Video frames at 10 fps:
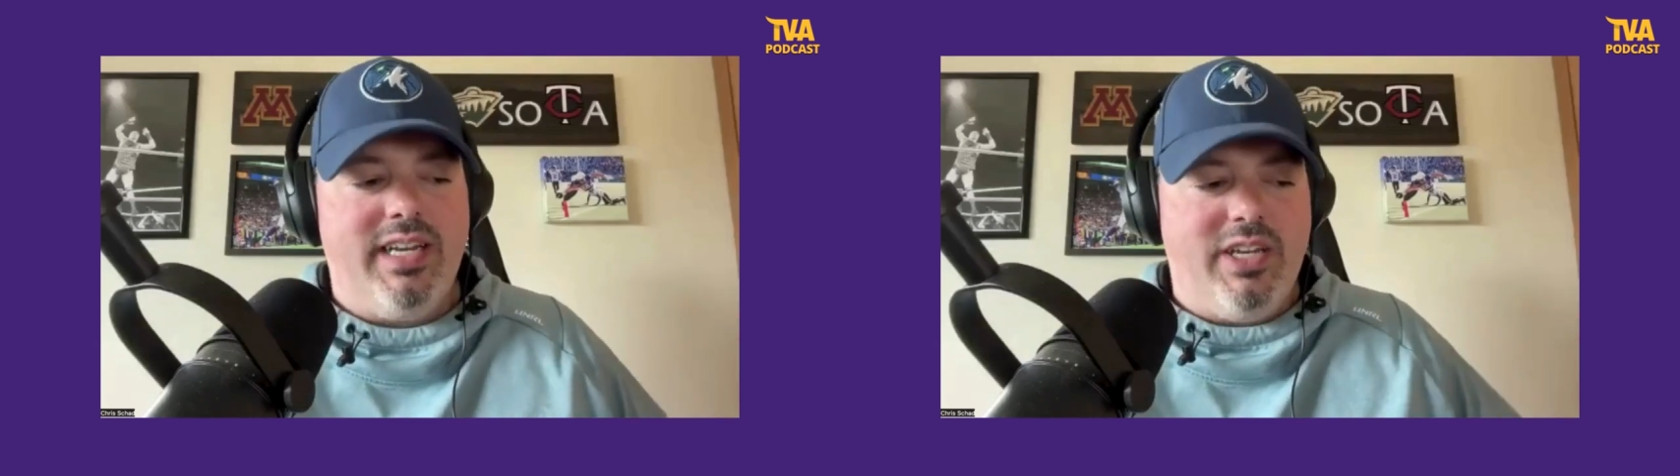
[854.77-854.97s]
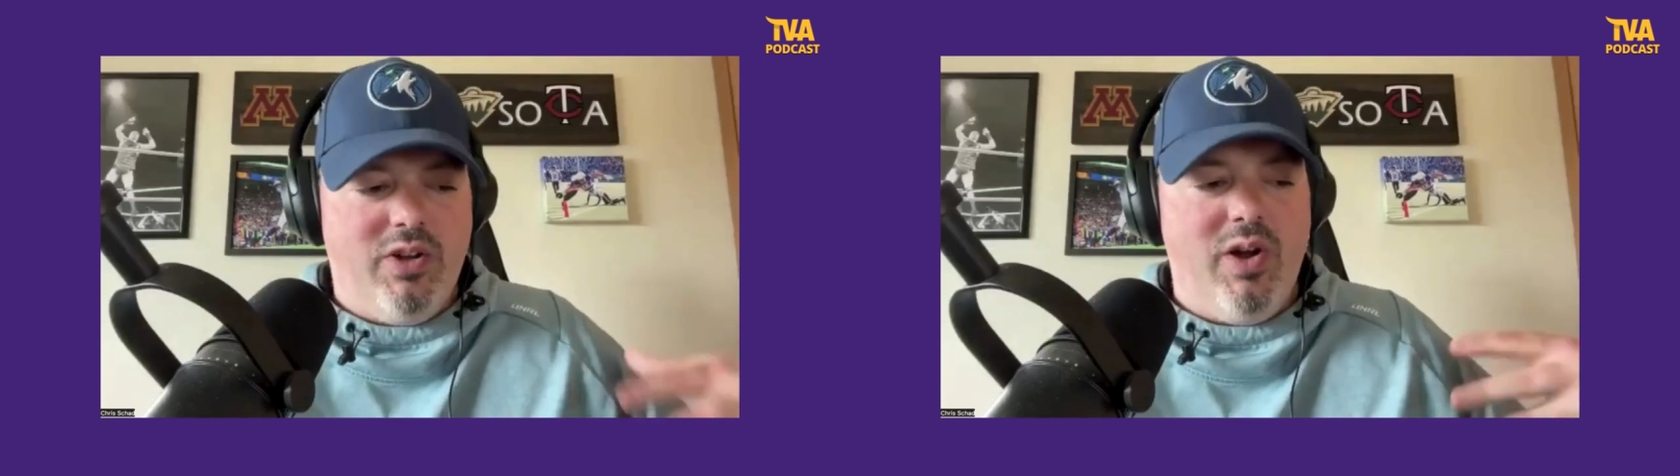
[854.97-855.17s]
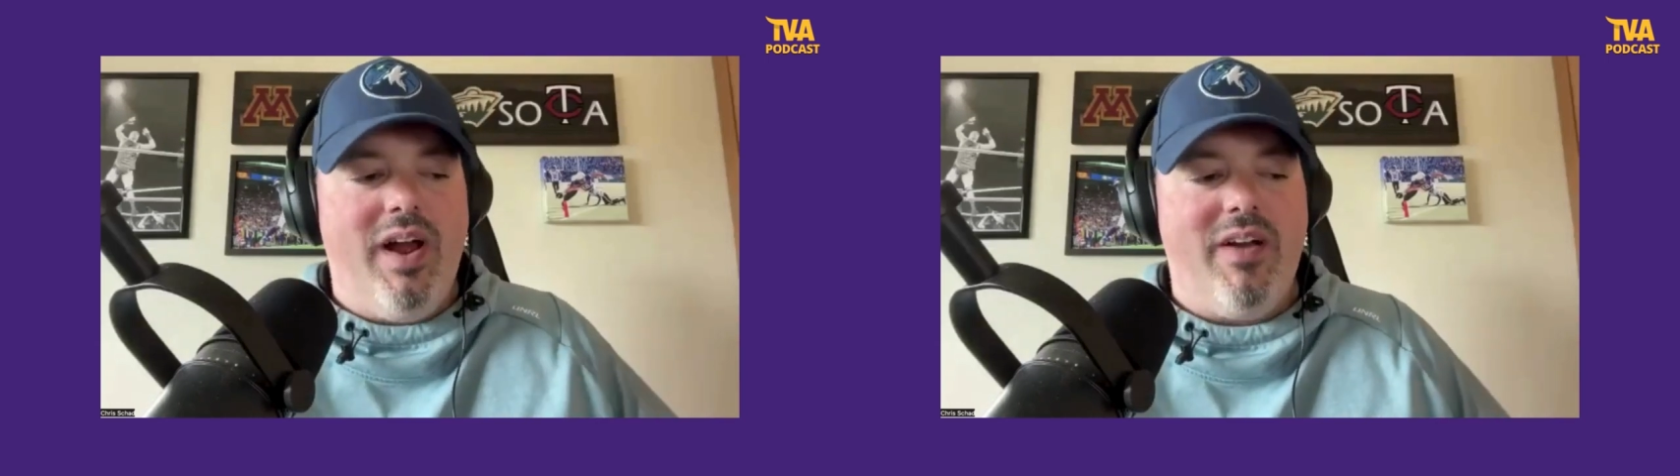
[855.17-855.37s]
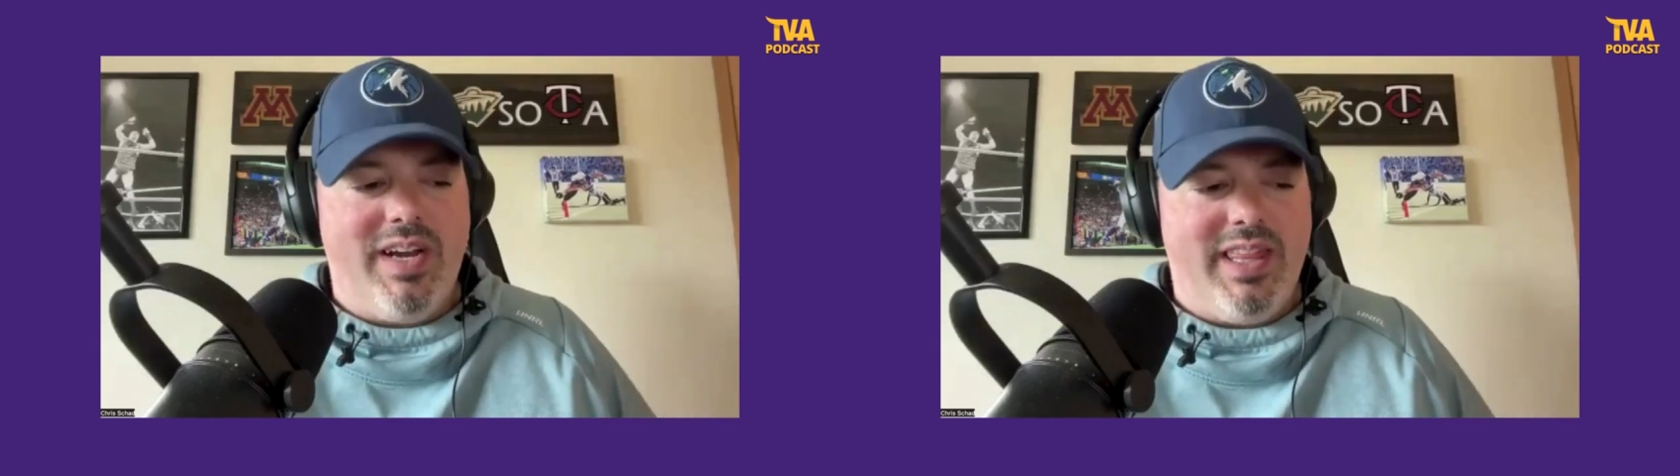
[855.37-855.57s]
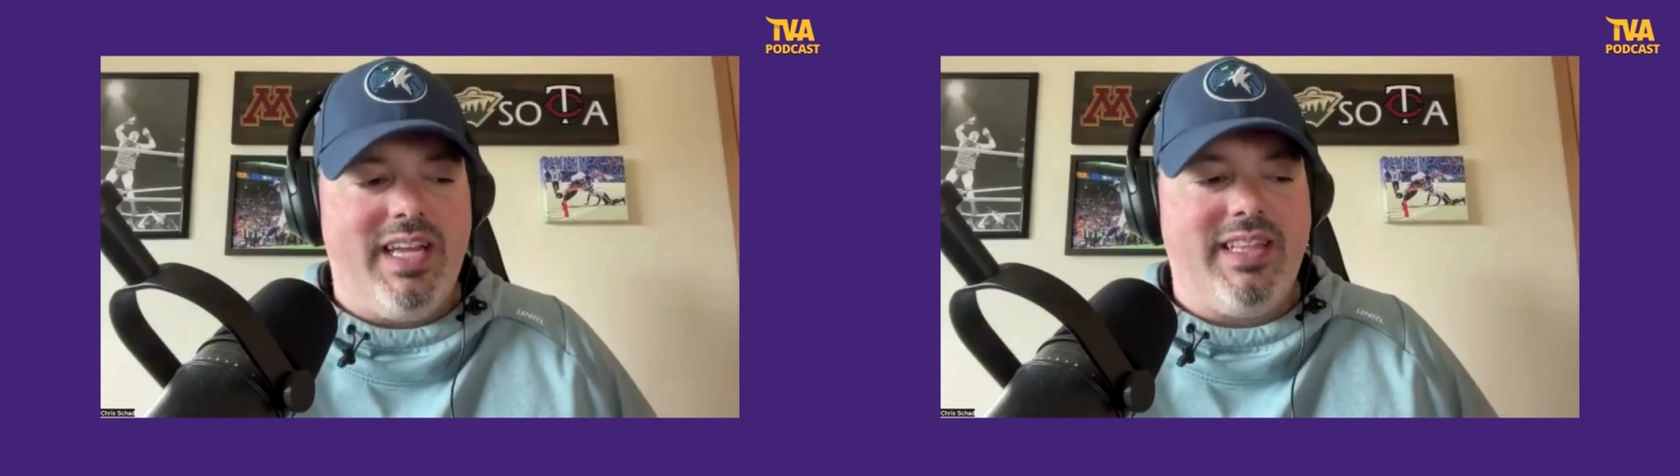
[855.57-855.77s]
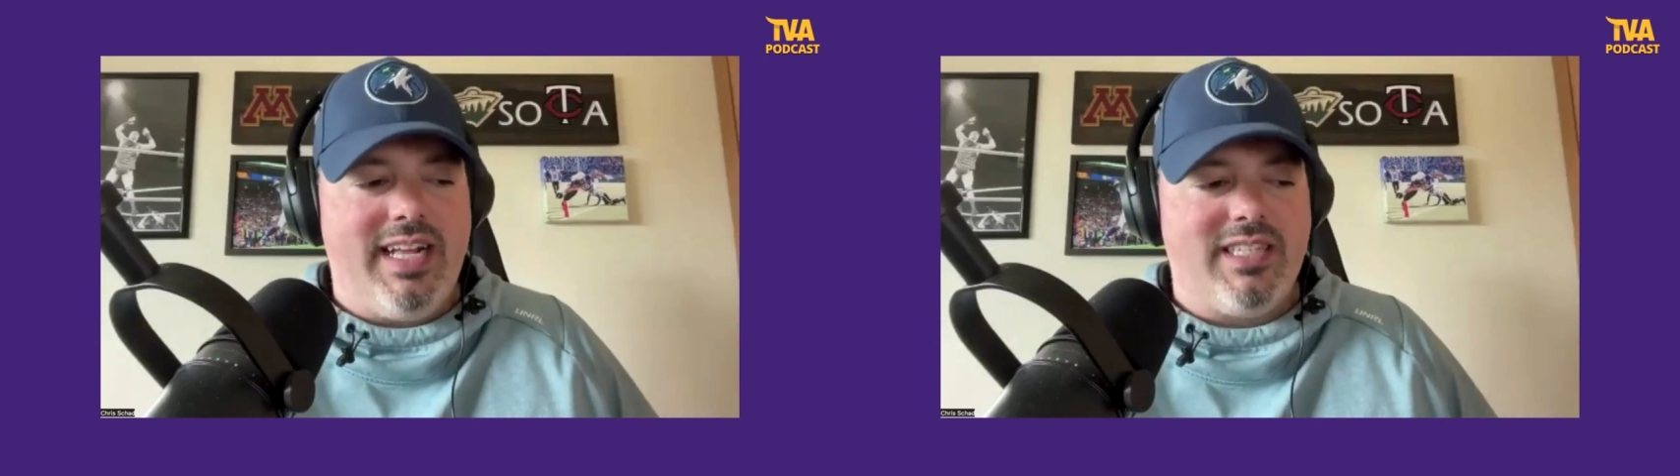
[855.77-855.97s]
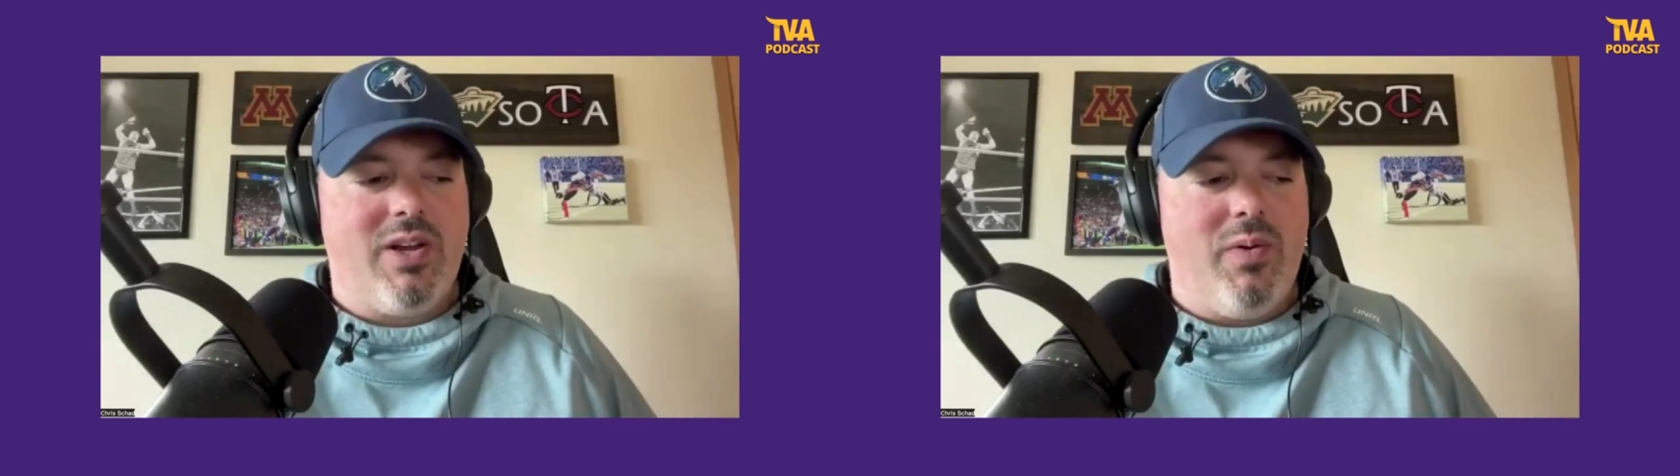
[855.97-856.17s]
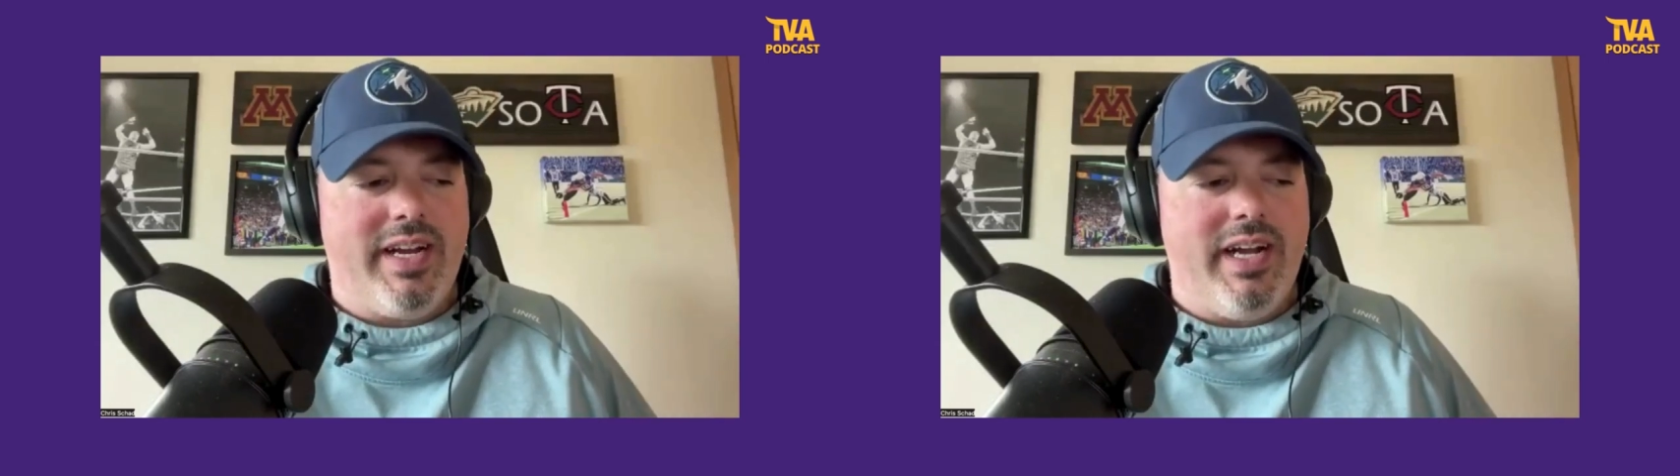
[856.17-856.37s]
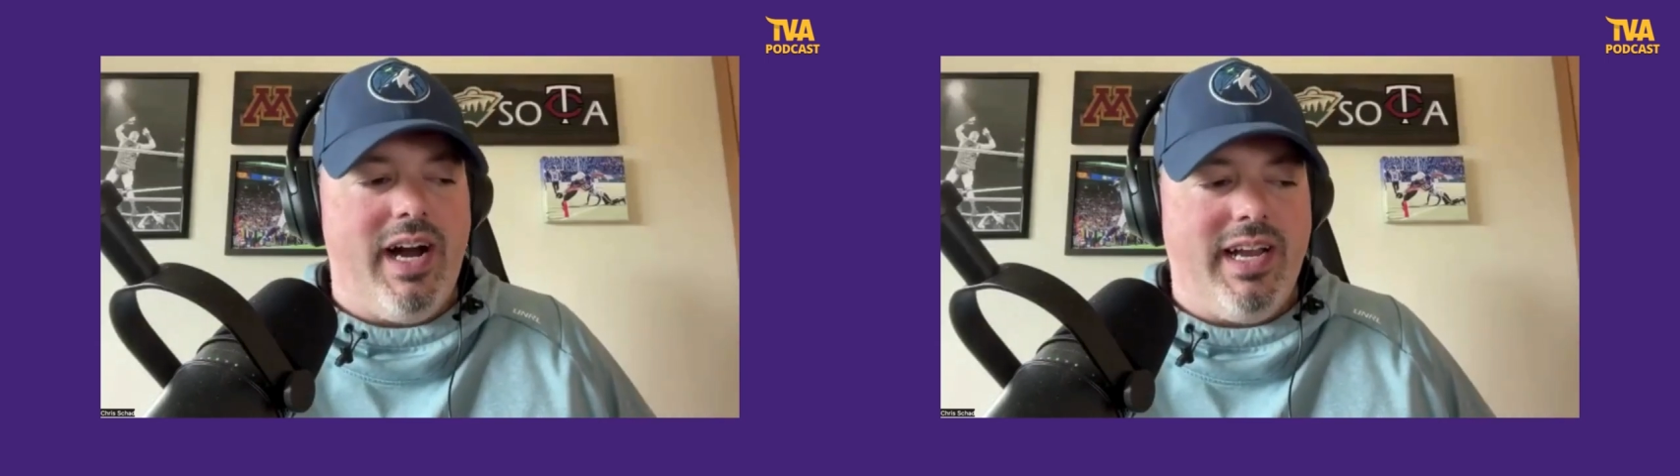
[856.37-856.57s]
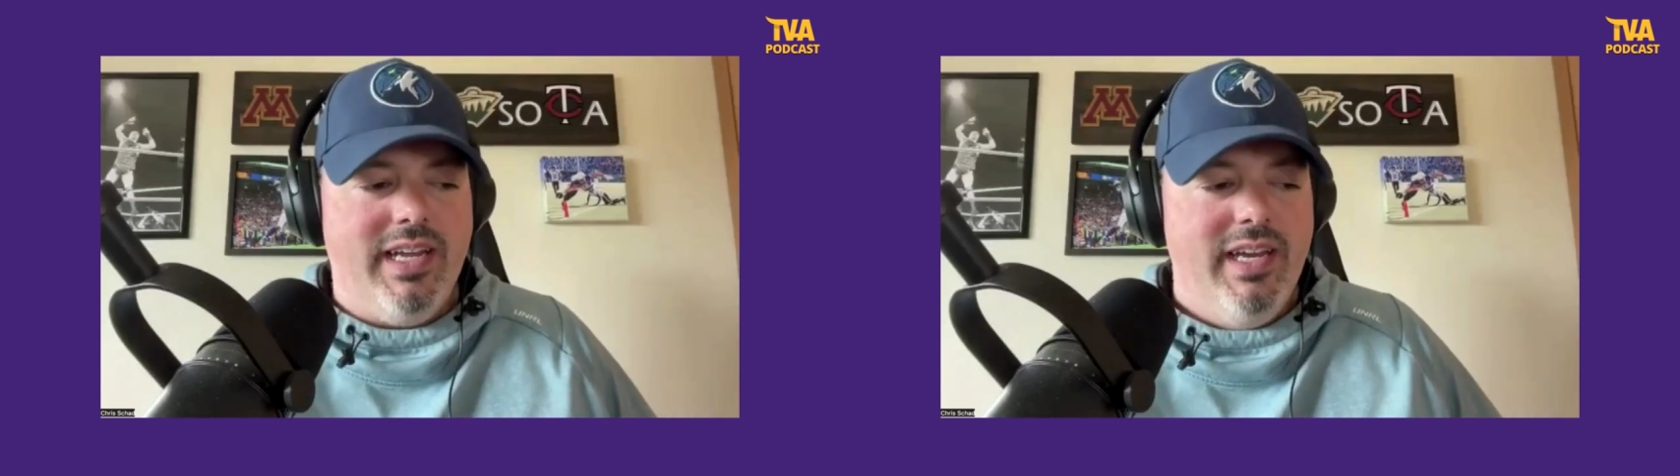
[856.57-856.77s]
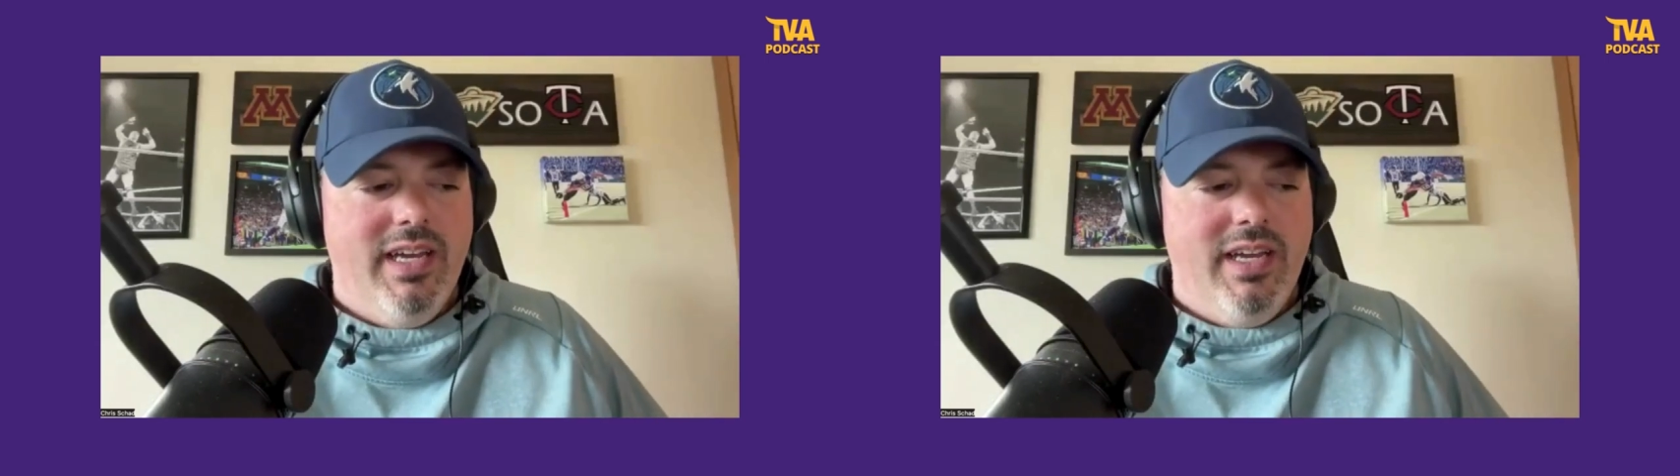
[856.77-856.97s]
it and you know everything that's going on.